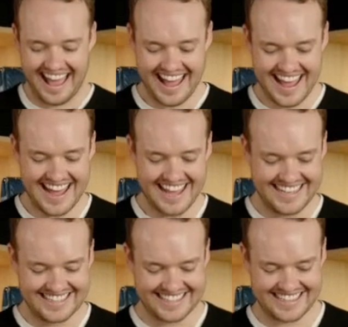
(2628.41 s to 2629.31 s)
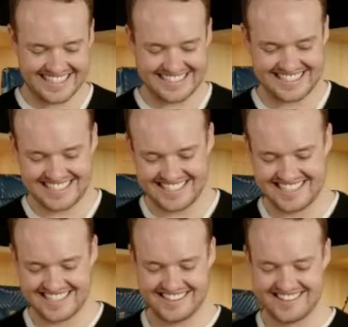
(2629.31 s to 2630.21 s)
Ah, look at this.
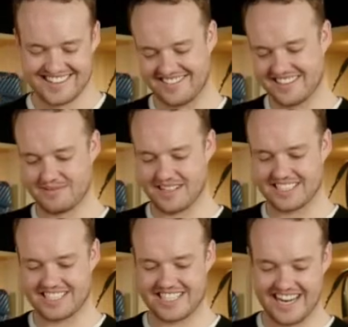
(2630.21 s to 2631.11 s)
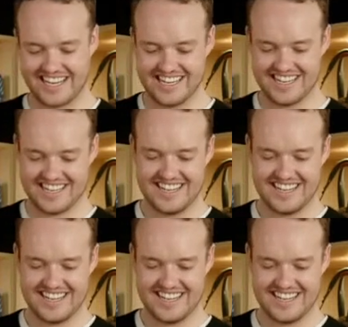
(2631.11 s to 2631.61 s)
We bought this chain.